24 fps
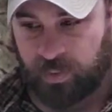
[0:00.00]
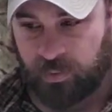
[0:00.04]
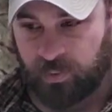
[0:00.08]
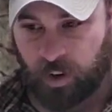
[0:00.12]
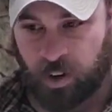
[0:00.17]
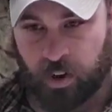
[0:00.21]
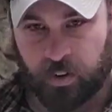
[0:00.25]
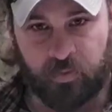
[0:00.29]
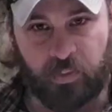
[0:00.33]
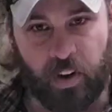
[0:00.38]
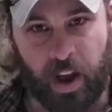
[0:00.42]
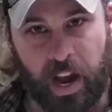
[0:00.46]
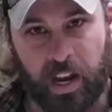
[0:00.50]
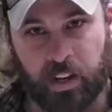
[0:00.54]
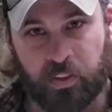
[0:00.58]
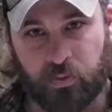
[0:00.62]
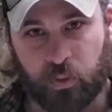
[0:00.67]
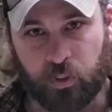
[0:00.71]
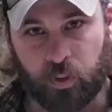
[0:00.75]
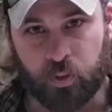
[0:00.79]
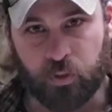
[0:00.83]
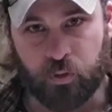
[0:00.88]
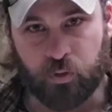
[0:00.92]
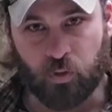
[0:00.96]
very fast
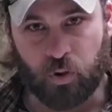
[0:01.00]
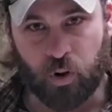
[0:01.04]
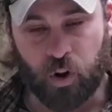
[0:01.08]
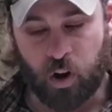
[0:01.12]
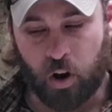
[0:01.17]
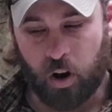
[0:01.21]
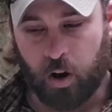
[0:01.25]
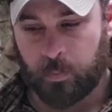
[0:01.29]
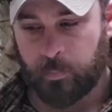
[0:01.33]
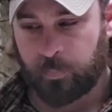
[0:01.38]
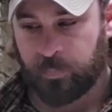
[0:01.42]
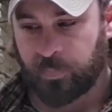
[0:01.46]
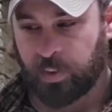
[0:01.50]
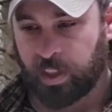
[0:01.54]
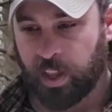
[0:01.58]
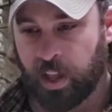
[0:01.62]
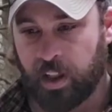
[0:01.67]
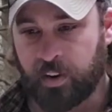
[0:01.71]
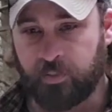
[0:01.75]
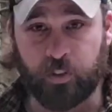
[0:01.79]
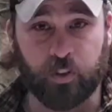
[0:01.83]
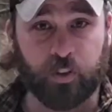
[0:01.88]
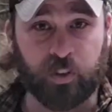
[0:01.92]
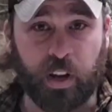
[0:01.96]
for a draw,
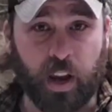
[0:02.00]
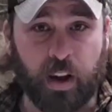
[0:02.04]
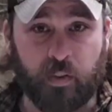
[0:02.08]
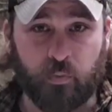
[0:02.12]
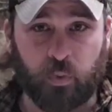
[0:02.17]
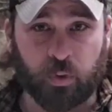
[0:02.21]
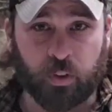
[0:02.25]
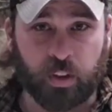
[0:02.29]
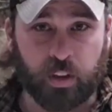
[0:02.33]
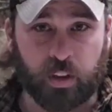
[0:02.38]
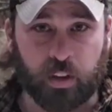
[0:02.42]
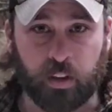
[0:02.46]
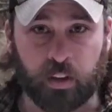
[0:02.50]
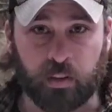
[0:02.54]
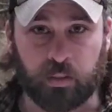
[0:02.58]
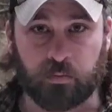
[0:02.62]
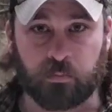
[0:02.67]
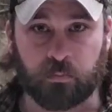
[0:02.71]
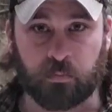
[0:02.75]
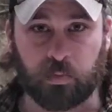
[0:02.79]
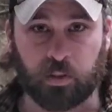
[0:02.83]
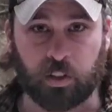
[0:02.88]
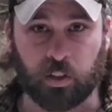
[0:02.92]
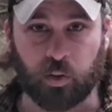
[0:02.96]
and if you're safe with it,
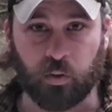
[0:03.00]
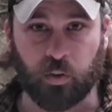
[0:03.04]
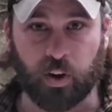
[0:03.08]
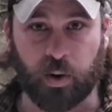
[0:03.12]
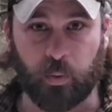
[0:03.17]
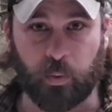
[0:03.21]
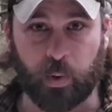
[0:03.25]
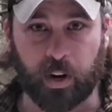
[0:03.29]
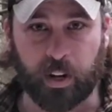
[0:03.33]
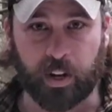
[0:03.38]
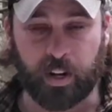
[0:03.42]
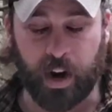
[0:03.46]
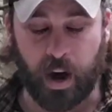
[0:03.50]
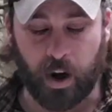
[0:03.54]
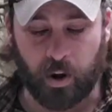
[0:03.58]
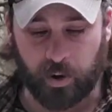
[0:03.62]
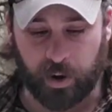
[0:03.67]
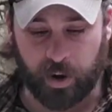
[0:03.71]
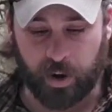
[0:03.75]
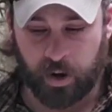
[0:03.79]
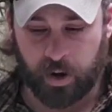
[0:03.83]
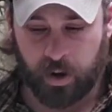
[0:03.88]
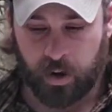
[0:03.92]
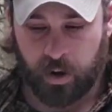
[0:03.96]
it's a great way to
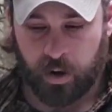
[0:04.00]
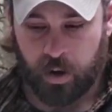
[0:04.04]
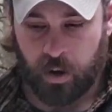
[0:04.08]
carry.